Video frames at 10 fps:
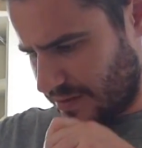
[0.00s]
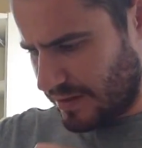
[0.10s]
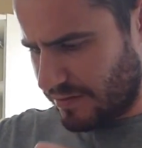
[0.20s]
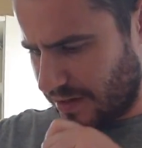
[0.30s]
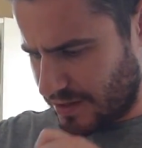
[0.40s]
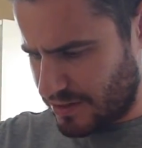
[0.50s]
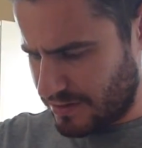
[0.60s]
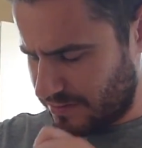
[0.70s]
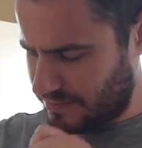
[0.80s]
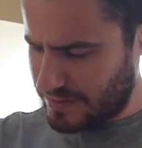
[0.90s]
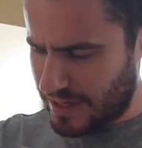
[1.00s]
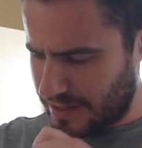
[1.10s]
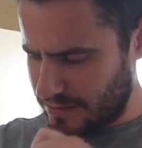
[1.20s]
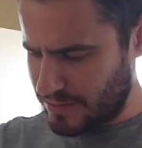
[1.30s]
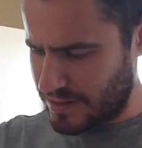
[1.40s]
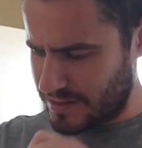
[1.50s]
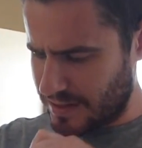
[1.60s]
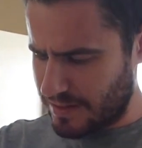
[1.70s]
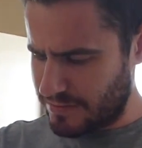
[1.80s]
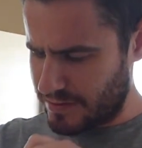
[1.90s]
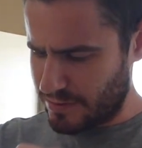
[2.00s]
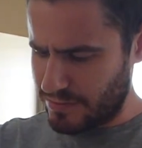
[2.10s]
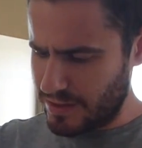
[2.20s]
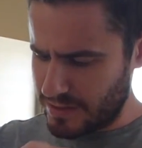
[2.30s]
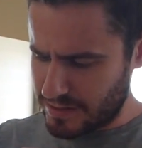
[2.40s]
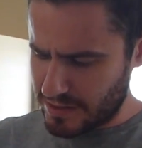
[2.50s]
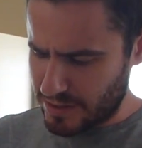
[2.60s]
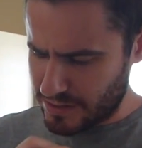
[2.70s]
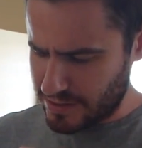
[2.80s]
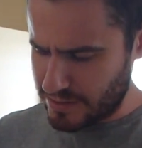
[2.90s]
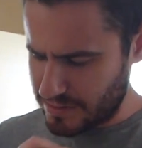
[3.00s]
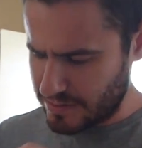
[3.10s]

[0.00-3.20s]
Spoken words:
salvation, taking what's left of the starter.